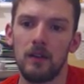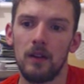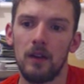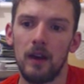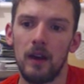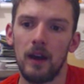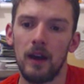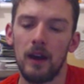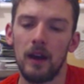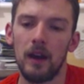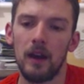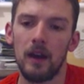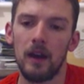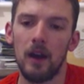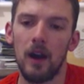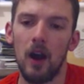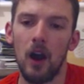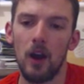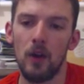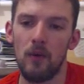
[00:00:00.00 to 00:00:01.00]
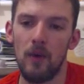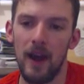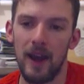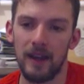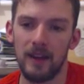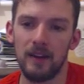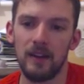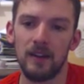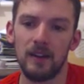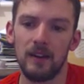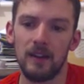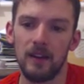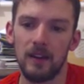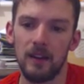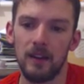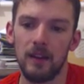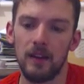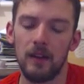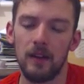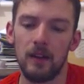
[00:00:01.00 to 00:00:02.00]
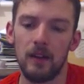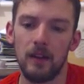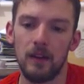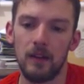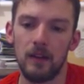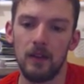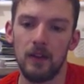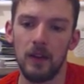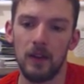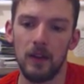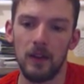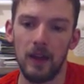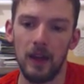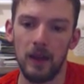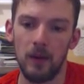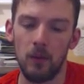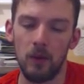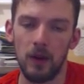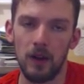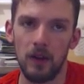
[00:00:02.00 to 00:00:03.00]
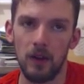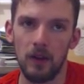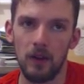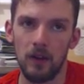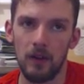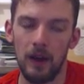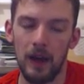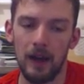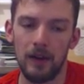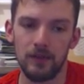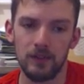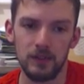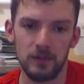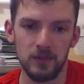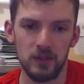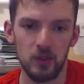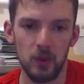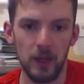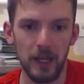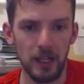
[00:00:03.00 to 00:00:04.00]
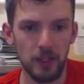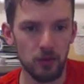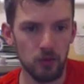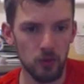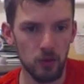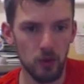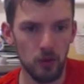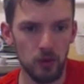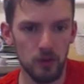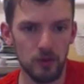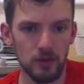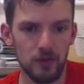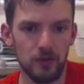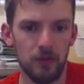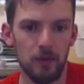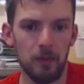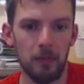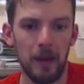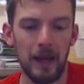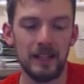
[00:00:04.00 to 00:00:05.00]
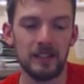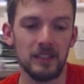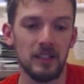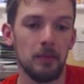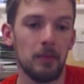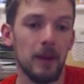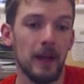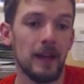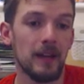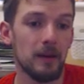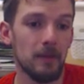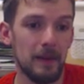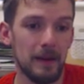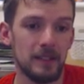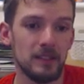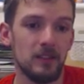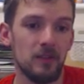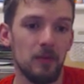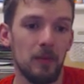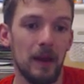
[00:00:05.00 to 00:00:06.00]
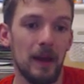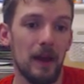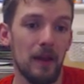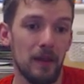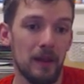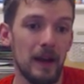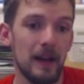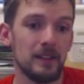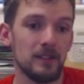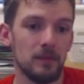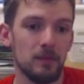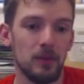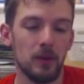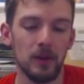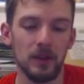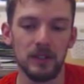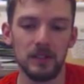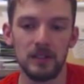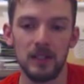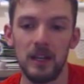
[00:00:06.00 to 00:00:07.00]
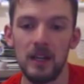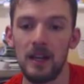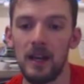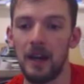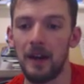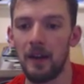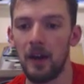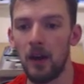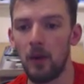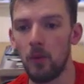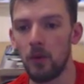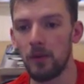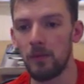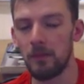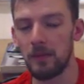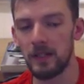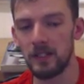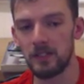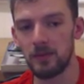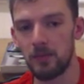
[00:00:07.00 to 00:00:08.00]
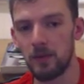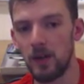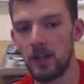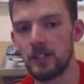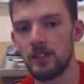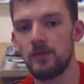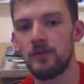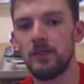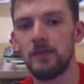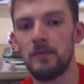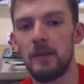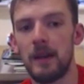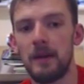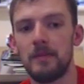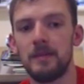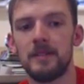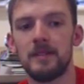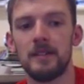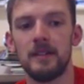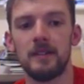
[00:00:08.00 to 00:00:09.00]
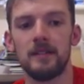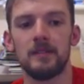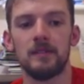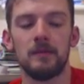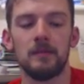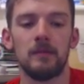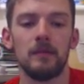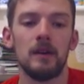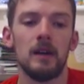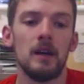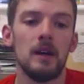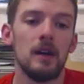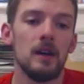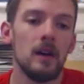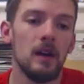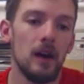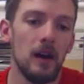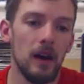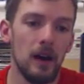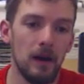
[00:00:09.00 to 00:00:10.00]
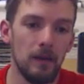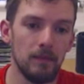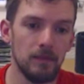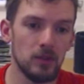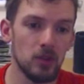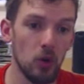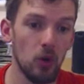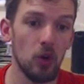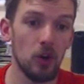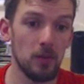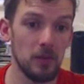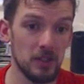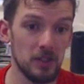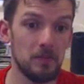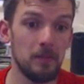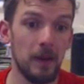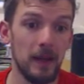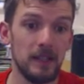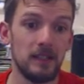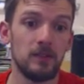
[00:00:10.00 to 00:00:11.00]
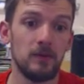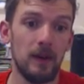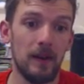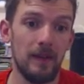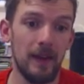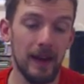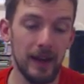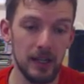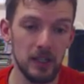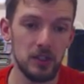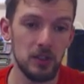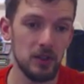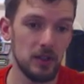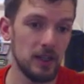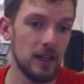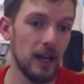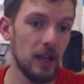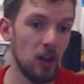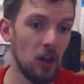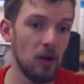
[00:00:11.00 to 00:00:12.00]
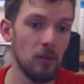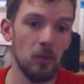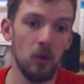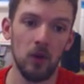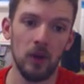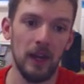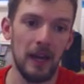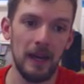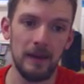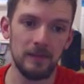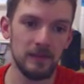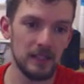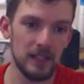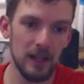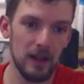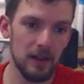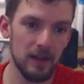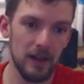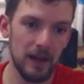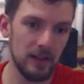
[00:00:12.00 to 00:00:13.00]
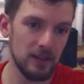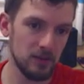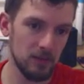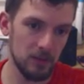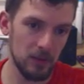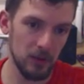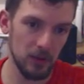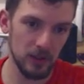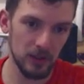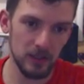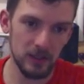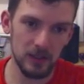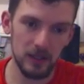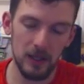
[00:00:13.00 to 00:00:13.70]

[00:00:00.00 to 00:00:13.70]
I reckon that they will have some tweaked rules for basically playing competitive play at 1,000 points, and I wouldn't be surprised if you maybe see some tournaments based around that, because you could get a lot more games in at 1,000 points.